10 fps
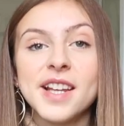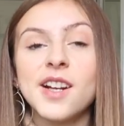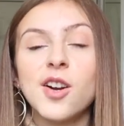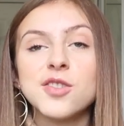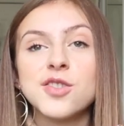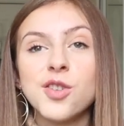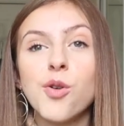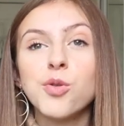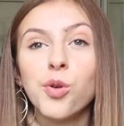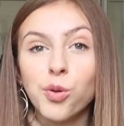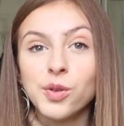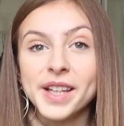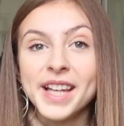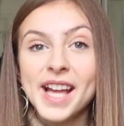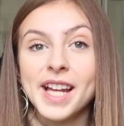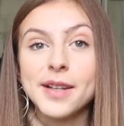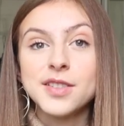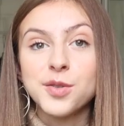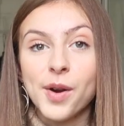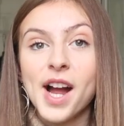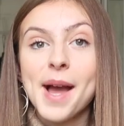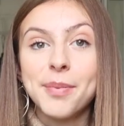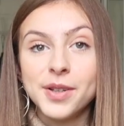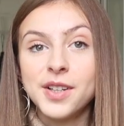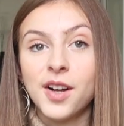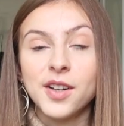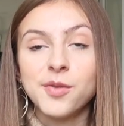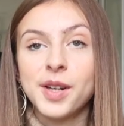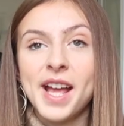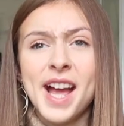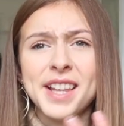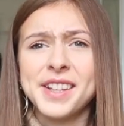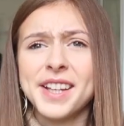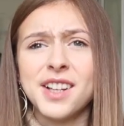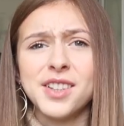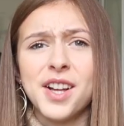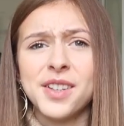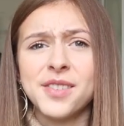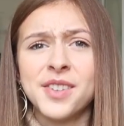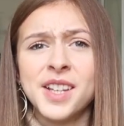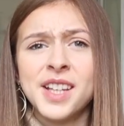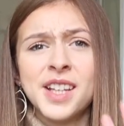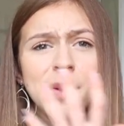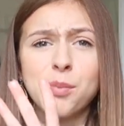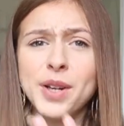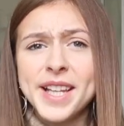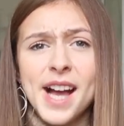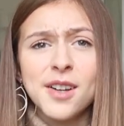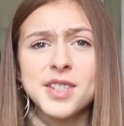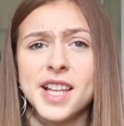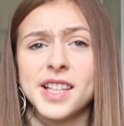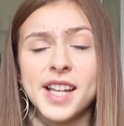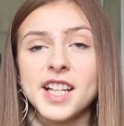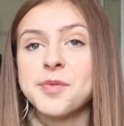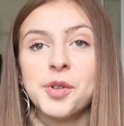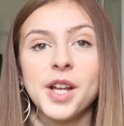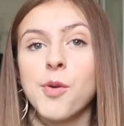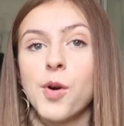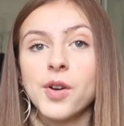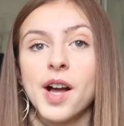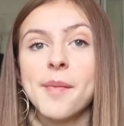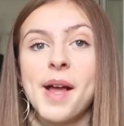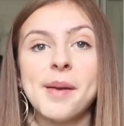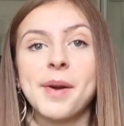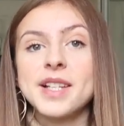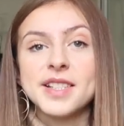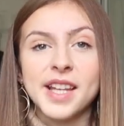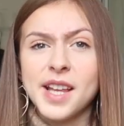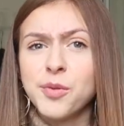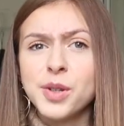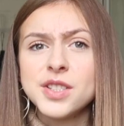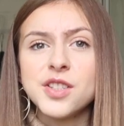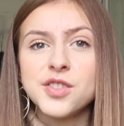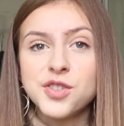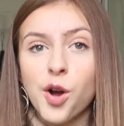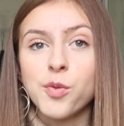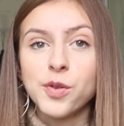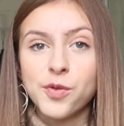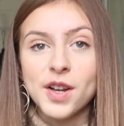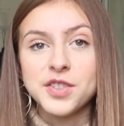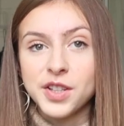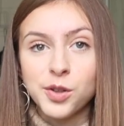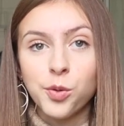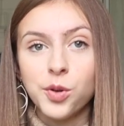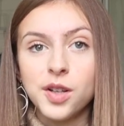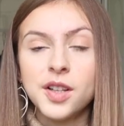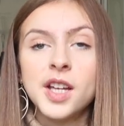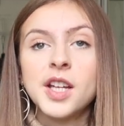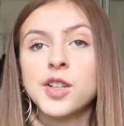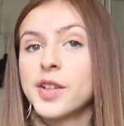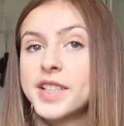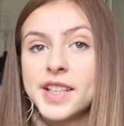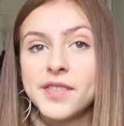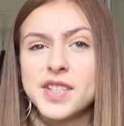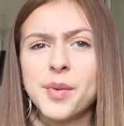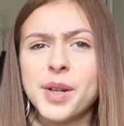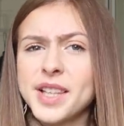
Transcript: They are so cooling, and I swear I put it on when I had like a lot of breakouts, and the next morning I woke up and my skin was so refreshed and cool. Great to give to someone.